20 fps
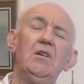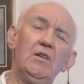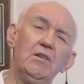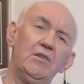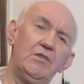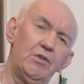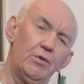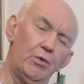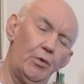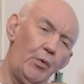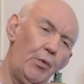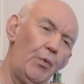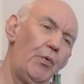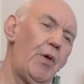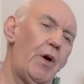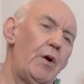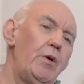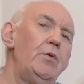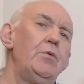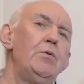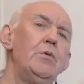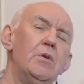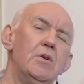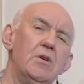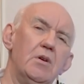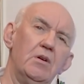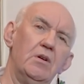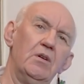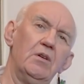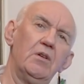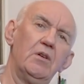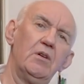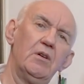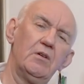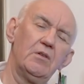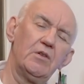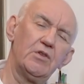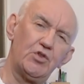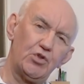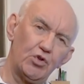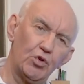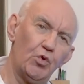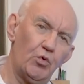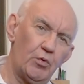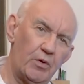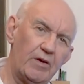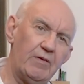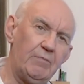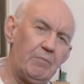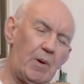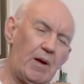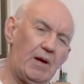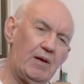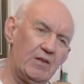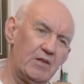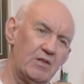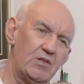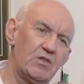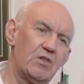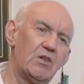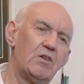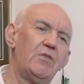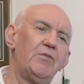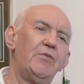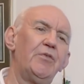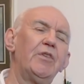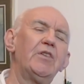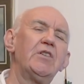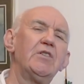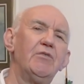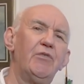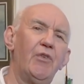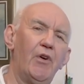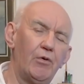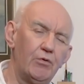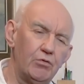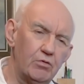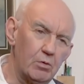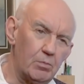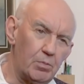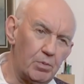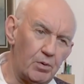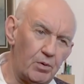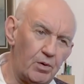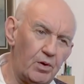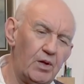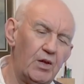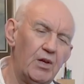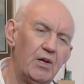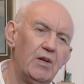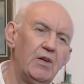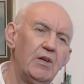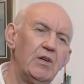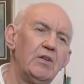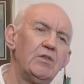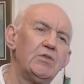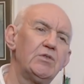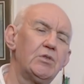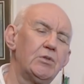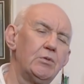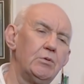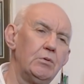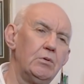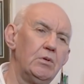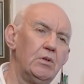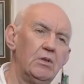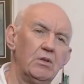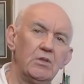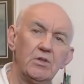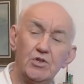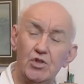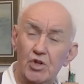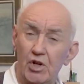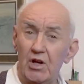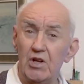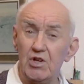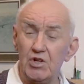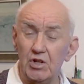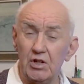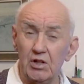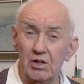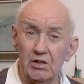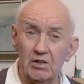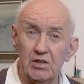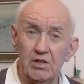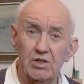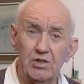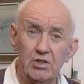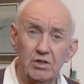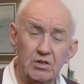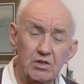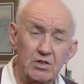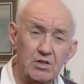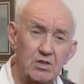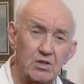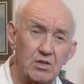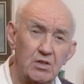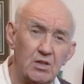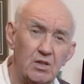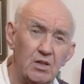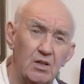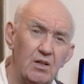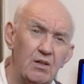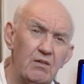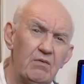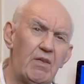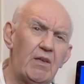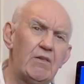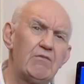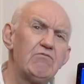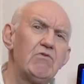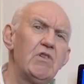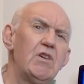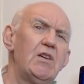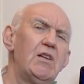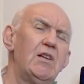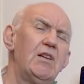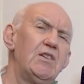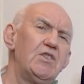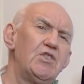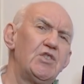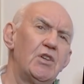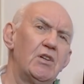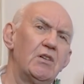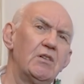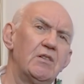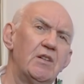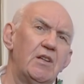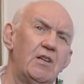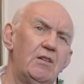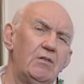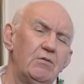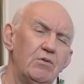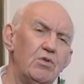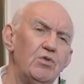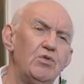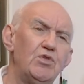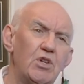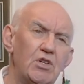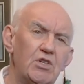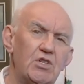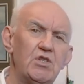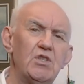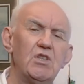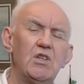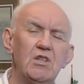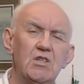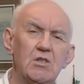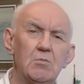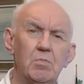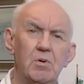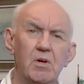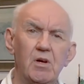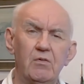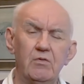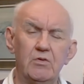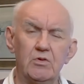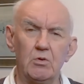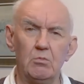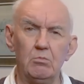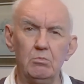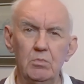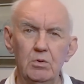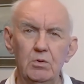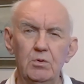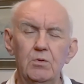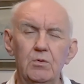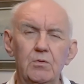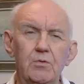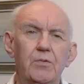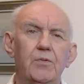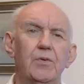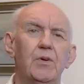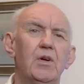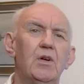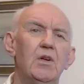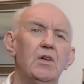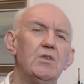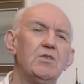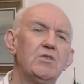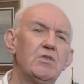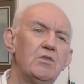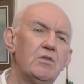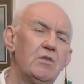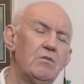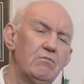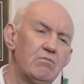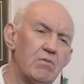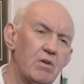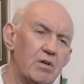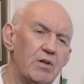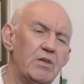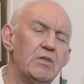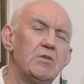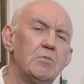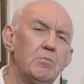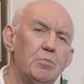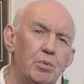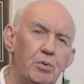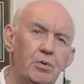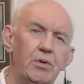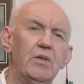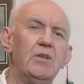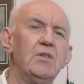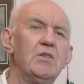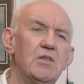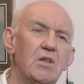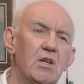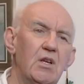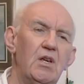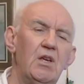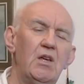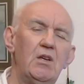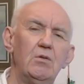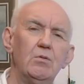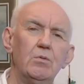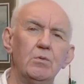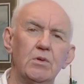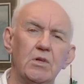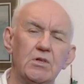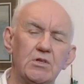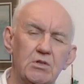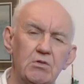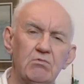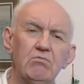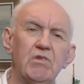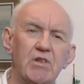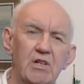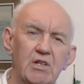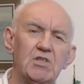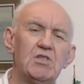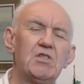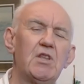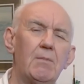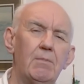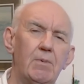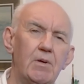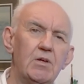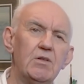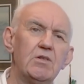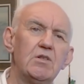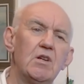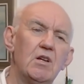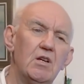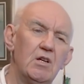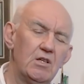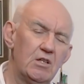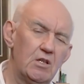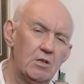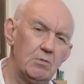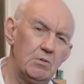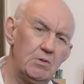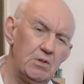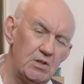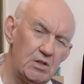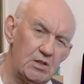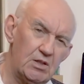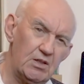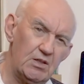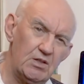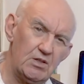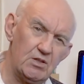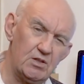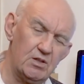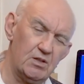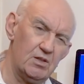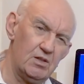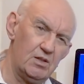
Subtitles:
And although the shortwave bands are very vulnerable to changing conditions, they rarely shut down. You just need to be able to move to the right point in order to re-establish communication.